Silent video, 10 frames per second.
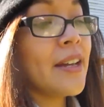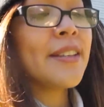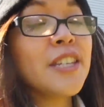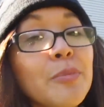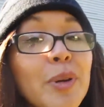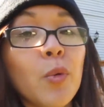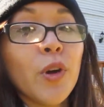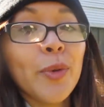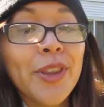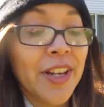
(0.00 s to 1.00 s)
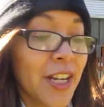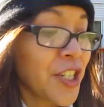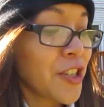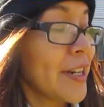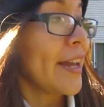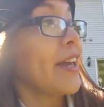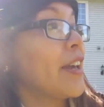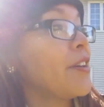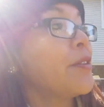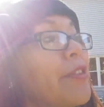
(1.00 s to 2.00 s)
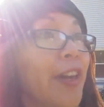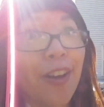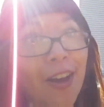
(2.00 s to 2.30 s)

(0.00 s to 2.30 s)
it's a little bit warmer than yesterday thank